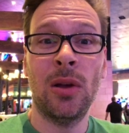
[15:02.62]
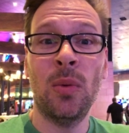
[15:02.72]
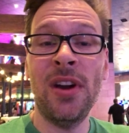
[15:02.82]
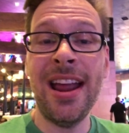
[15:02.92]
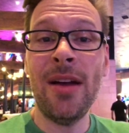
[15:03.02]

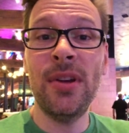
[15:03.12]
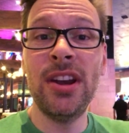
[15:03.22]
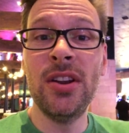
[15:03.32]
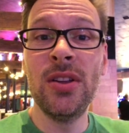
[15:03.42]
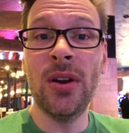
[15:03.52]
We're now in
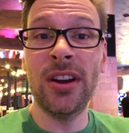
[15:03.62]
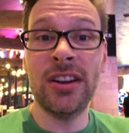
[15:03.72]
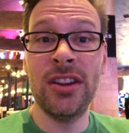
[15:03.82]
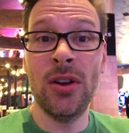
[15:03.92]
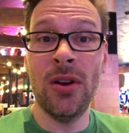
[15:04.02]
New York, New
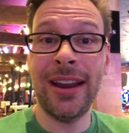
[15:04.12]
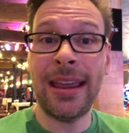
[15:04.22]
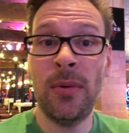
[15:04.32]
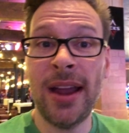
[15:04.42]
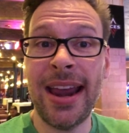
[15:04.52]
York,
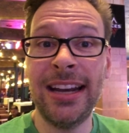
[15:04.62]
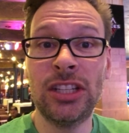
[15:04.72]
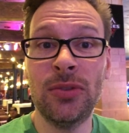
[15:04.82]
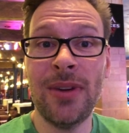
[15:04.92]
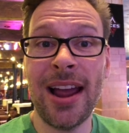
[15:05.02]
and we're heading
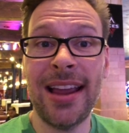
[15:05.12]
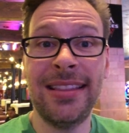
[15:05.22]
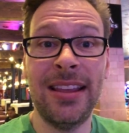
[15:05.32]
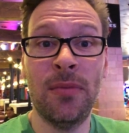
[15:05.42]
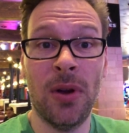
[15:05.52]
to ride
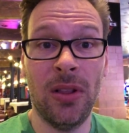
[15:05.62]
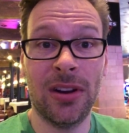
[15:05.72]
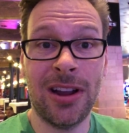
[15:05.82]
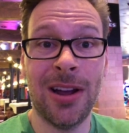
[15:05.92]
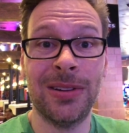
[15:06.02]
the roller
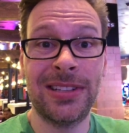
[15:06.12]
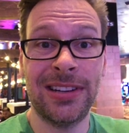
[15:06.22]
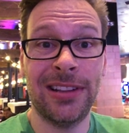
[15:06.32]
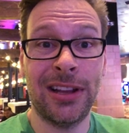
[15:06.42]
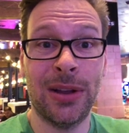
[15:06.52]

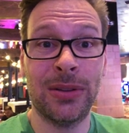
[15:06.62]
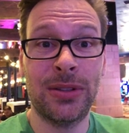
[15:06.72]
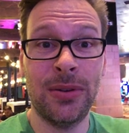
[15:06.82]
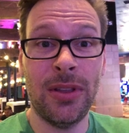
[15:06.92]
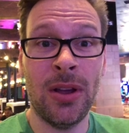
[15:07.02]
coaster that goes
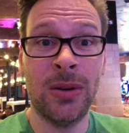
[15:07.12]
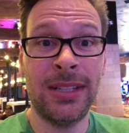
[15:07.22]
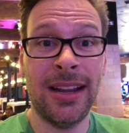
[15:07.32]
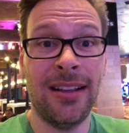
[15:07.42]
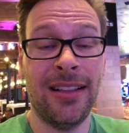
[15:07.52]
through the
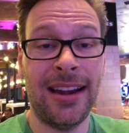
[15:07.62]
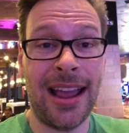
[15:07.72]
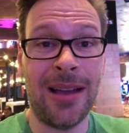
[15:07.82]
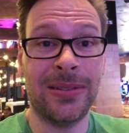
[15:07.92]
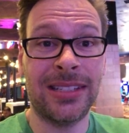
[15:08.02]
hotel and
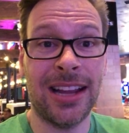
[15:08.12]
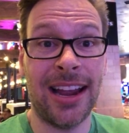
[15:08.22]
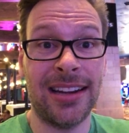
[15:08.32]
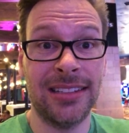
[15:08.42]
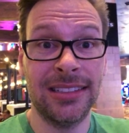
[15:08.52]
outside.